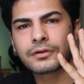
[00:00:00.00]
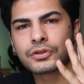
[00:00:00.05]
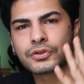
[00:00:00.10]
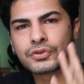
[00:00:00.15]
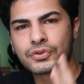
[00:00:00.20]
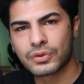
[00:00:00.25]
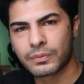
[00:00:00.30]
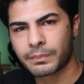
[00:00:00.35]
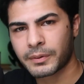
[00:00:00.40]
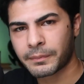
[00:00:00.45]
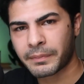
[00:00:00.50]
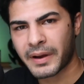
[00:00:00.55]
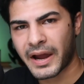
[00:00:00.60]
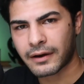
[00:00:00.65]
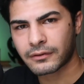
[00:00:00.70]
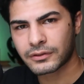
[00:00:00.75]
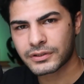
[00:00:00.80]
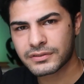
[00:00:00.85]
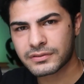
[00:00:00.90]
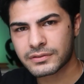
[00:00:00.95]

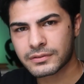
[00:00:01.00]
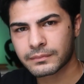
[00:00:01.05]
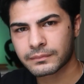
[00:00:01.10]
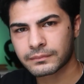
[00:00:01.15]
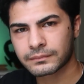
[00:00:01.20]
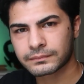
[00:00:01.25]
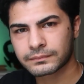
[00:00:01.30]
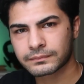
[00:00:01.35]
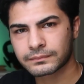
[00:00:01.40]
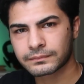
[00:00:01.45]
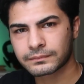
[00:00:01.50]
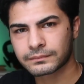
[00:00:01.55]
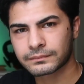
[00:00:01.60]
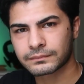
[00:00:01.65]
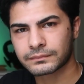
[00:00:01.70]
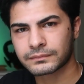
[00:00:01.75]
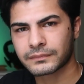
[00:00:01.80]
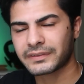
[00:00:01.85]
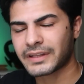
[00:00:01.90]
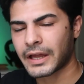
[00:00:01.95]
superpowers
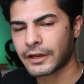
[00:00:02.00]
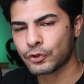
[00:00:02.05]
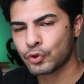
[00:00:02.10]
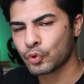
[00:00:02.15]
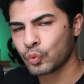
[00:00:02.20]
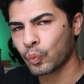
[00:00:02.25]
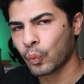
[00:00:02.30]
that you